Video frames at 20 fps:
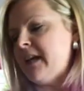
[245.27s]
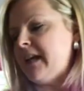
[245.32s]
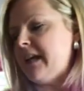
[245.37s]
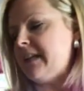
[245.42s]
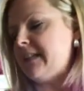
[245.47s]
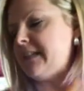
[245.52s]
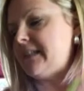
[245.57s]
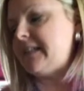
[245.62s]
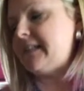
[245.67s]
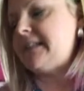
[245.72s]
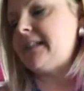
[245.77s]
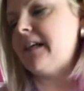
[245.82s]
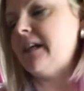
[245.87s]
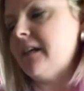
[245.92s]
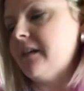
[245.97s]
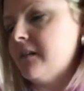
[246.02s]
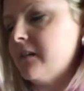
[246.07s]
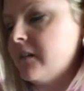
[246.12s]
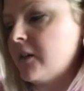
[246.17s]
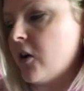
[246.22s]
It's
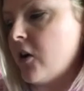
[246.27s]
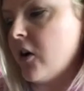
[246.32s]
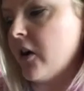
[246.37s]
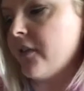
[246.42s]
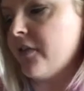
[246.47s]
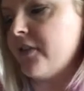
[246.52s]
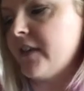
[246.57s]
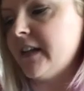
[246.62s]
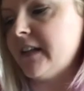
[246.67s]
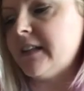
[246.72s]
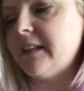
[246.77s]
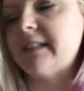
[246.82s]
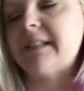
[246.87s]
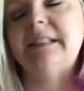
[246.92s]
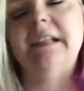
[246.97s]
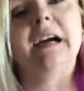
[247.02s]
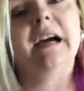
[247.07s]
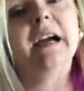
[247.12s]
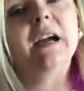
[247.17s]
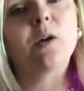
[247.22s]
still got things
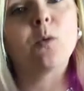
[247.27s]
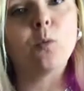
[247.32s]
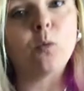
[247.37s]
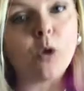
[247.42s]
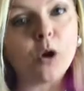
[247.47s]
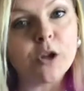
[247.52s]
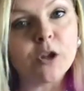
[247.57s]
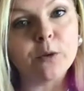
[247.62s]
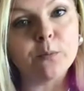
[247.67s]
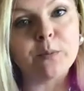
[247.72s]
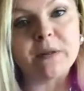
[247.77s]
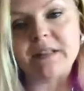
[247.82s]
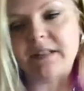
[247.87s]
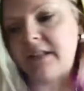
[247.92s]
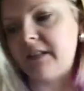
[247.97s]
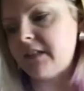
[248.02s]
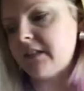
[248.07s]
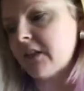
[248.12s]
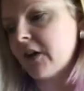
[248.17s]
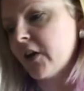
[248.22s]
like what your
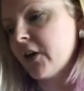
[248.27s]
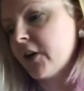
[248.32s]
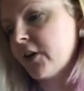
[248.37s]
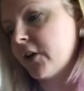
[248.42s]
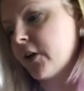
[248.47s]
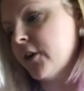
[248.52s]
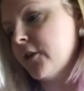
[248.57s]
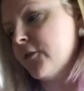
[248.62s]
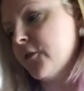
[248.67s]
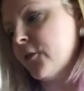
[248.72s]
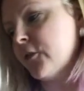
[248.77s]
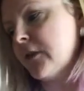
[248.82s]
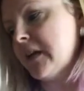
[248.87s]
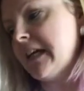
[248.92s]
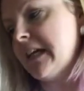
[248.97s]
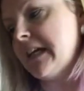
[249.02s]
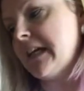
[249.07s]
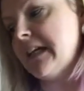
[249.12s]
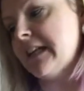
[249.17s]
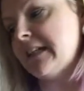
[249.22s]
business turnover
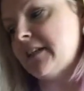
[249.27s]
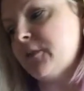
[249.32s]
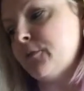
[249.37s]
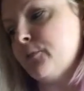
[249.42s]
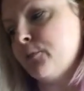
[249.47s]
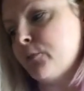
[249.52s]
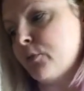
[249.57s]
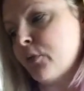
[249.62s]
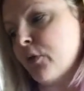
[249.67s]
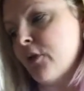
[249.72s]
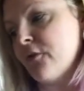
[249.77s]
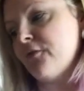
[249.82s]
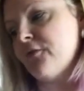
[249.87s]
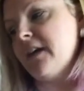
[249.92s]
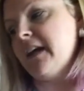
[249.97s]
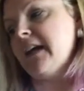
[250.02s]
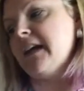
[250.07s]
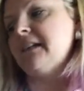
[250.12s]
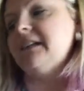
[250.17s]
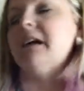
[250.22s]
is, your
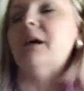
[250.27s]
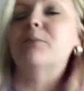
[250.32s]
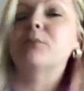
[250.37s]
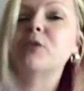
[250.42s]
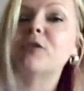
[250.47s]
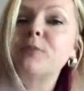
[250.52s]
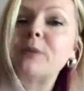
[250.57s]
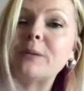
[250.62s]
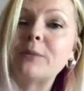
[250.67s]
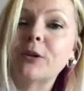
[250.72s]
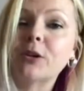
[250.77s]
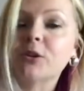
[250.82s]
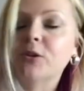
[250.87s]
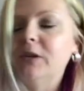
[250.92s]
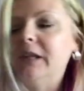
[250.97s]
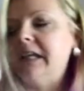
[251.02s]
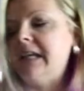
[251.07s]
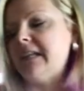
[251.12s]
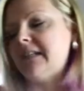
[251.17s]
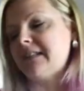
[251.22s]
profit, number of people on your
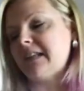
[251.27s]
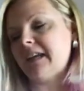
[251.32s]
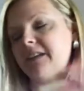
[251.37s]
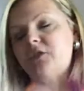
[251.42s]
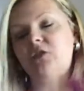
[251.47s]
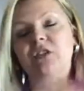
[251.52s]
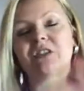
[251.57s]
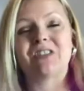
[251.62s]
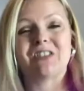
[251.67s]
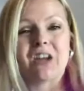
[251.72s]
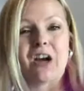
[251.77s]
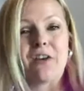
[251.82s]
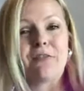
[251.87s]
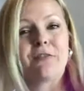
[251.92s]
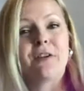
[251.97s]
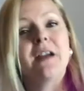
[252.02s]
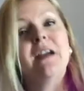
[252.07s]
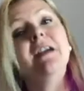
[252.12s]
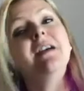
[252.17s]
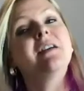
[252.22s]
list, that sort of
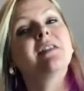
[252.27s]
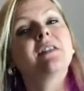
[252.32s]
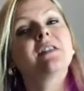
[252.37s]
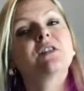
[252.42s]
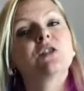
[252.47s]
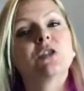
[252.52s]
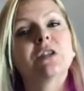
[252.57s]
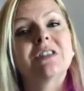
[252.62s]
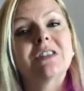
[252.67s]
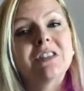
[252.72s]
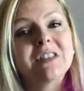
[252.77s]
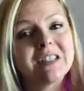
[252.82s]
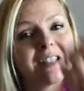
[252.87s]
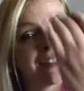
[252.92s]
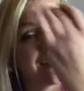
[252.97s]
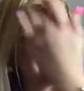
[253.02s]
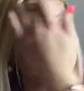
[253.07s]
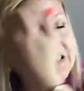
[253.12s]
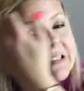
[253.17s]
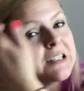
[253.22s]
stuff, the sort of
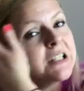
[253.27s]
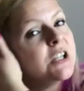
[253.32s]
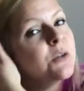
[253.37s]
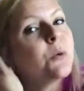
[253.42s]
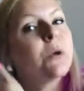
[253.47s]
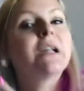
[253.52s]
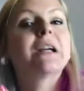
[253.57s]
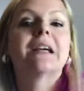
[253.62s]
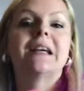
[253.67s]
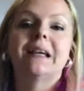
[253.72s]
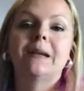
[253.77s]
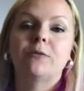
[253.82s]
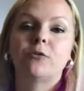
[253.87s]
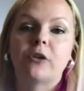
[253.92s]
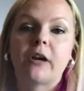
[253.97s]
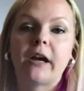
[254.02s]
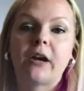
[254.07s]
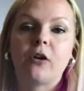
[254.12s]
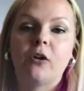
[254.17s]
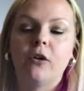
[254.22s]
statistics that you want to keep
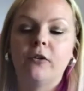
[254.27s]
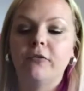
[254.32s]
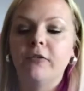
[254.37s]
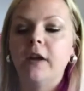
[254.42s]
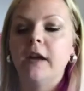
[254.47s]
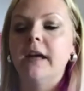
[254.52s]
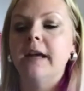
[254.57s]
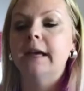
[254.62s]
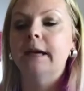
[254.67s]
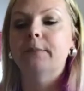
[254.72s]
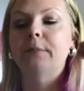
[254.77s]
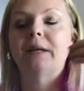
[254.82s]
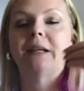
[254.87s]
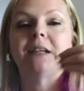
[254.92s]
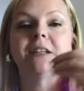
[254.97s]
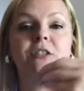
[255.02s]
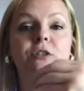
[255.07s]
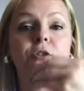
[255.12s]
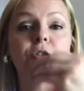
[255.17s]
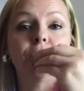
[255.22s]
track of,
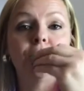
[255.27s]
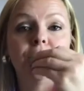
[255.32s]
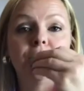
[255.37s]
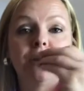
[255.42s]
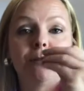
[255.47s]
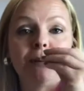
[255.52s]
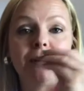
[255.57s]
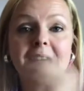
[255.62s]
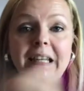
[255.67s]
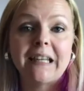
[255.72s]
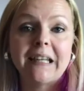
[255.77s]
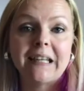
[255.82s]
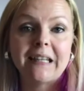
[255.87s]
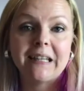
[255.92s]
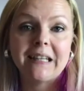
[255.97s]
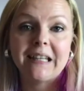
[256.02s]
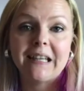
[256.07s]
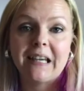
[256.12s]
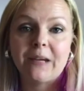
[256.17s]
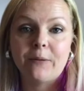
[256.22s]
because you do it at the beginning of
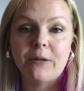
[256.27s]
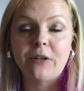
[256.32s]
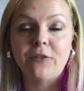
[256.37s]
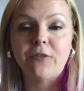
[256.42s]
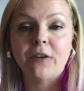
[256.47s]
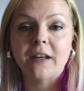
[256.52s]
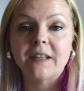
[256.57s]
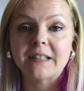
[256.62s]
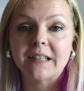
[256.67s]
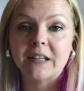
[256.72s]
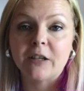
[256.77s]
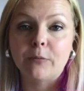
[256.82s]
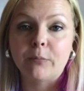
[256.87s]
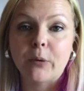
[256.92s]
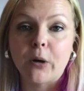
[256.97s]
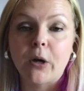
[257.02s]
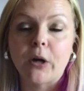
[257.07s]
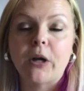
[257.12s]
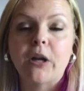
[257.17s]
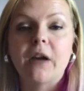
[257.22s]
the year when you first get your
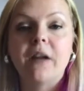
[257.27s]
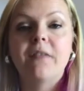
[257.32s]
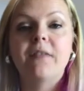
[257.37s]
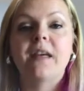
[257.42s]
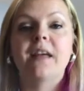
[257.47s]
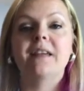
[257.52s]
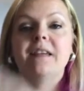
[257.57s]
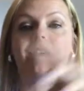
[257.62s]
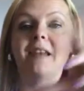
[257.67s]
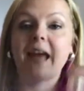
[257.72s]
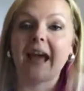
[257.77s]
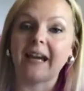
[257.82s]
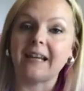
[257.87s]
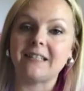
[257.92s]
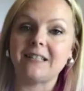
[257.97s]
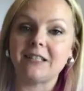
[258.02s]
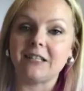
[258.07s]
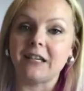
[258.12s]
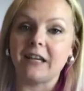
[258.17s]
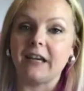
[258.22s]
book, and then
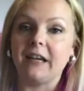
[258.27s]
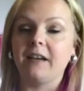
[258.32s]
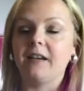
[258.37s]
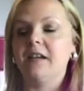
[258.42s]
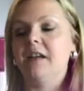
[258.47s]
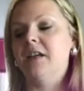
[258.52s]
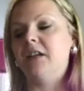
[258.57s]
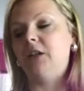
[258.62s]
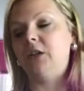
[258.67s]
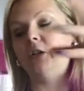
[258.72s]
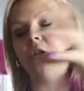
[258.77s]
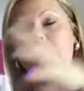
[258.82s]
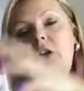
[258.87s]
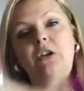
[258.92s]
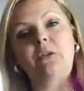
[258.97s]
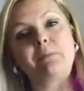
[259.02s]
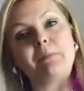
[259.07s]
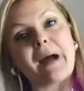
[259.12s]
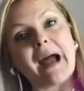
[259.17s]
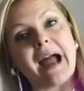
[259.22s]
next year you
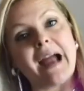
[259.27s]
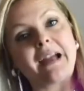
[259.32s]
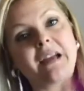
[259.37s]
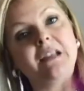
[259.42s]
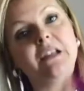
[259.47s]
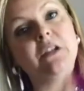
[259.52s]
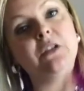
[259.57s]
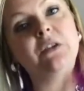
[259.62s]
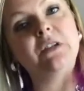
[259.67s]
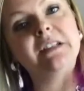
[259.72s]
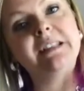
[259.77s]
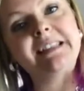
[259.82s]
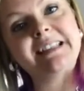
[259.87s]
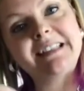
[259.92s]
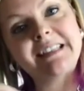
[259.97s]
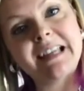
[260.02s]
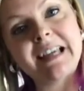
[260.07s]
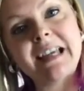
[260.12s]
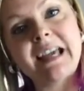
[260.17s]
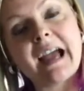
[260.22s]
look back and you can
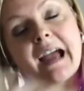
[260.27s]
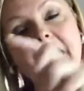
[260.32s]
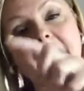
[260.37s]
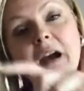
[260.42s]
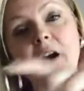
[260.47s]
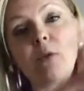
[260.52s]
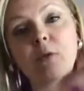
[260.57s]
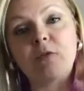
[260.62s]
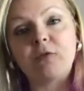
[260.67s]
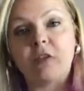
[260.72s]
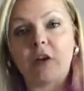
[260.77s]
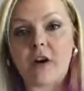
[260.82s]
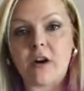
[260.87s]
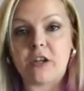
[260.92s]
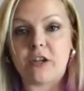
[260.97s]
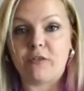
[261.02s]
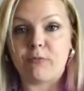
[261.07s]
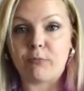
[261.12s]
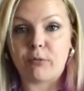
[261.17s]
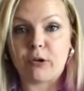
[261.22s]
see how far
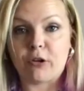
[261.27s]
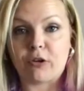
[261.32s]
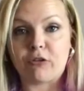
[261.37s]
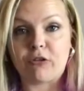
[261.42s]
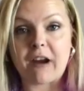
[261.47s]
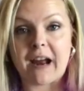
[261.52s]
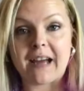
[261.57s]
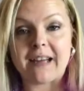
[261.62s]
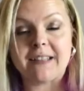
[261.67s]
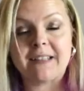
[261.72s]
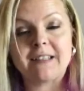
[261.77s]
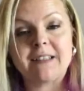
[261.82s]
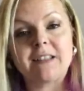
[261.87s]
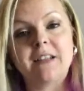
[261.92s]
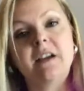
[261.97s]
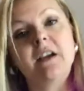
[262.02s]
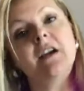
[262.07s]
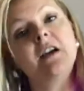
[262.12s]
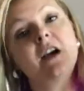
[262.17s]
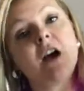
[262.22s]
you've progressed
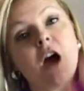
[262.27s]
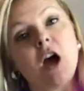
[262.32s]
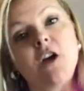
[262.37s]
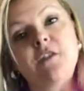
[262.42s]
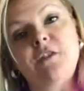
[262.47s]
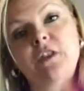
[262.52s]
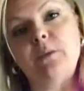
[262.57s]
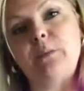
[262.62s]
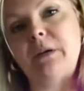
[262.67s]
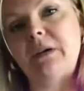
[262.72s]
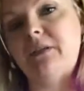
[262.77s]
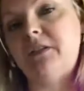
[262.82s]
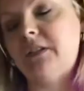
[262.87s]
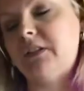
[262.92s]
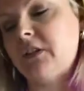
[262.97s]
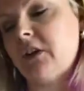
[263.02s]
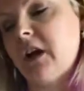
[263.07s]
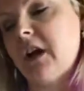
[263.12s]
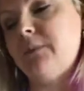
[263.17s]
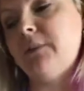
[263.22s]
over the period of
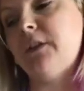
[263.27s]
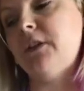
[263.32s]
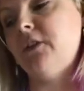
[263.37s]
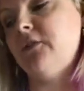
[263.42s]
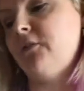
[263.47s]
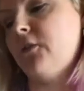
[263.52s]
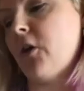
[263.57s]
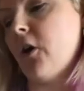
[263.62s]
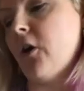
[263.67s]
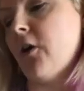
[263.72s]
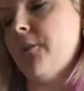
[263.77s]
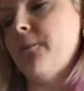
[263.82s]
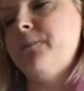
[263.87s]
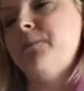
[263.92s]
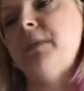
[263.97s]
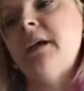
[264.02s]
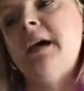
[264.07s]
time that you've gone.